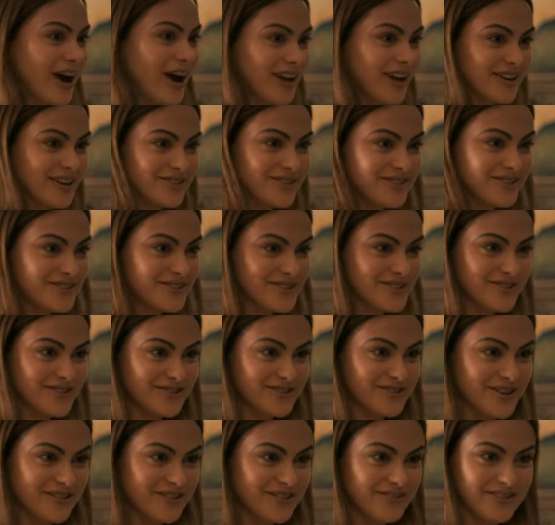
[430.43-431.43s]
her late
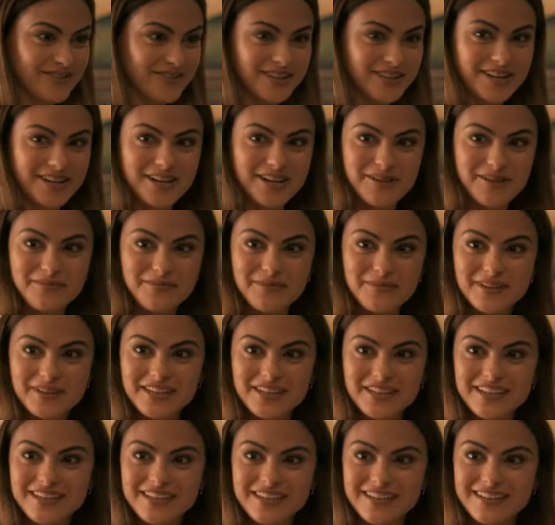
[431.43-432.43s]
husband's profile board
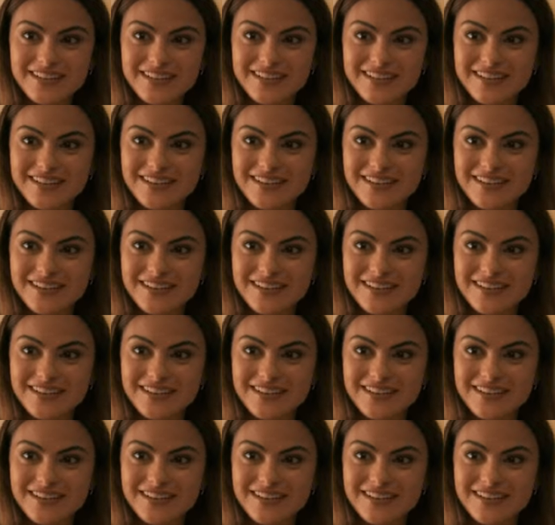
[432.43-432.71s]
collection.